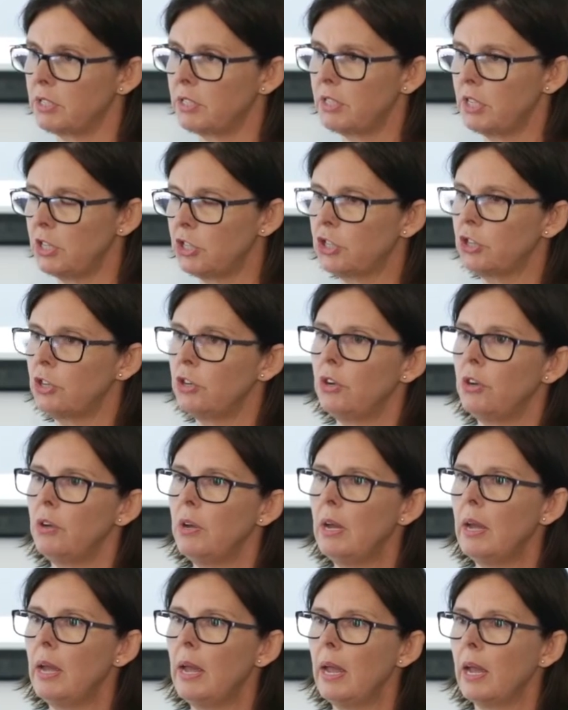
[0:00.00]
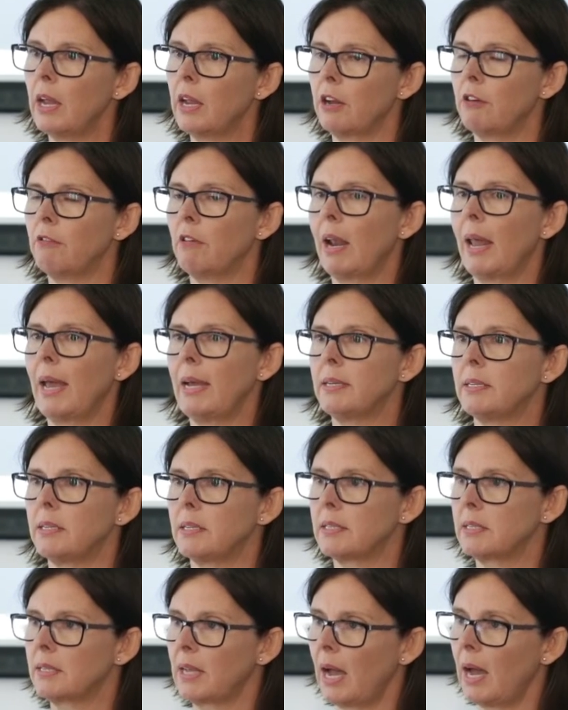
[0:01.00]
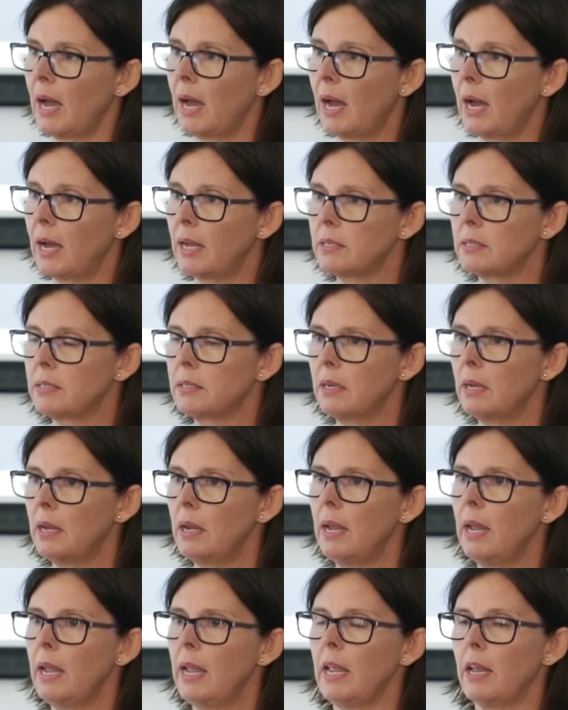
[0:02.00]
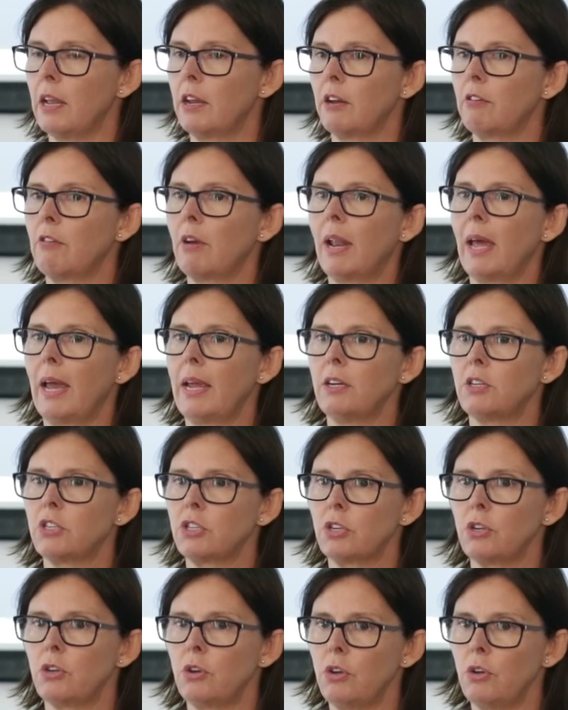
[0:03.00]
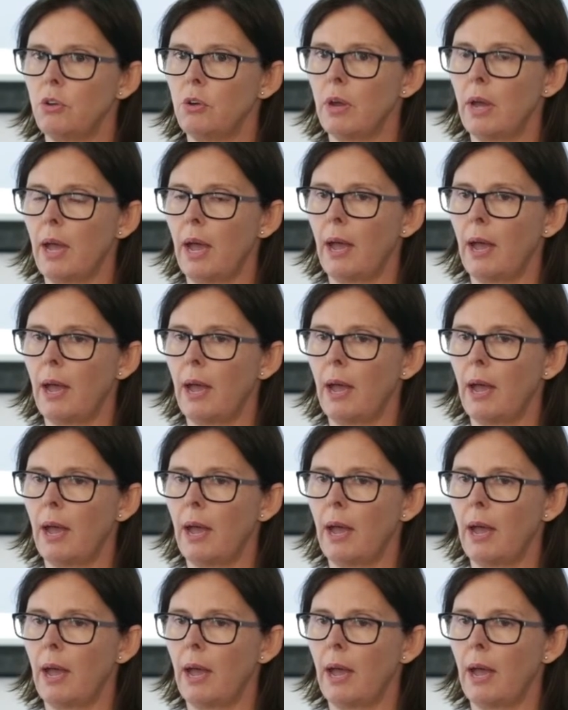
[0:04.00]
tissue, can relate to scars, it can relate to